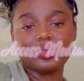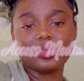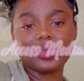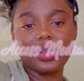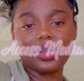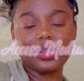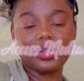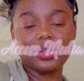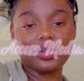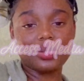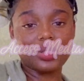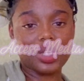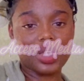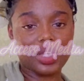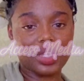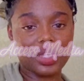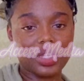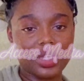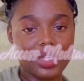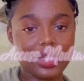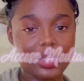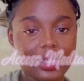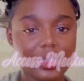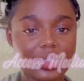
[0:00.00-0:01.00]
No, you not.
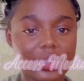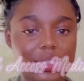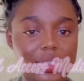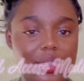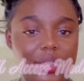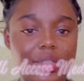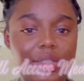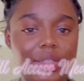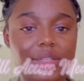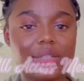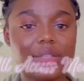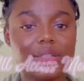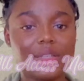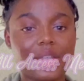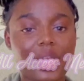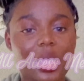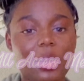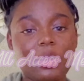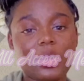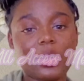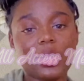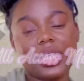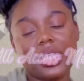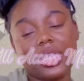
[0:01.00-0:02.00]

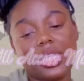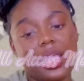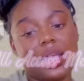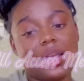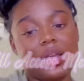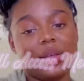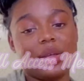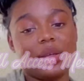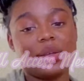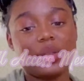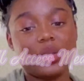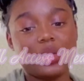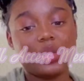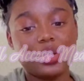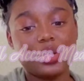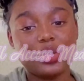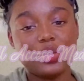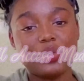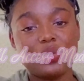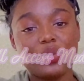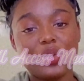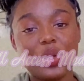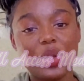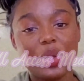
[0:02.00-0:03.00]
I'm gonna give y'all
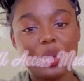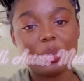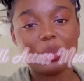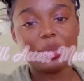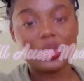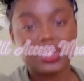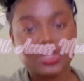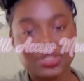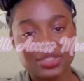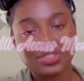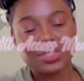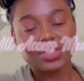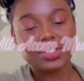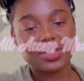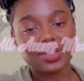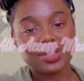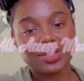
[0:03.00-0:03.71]
very much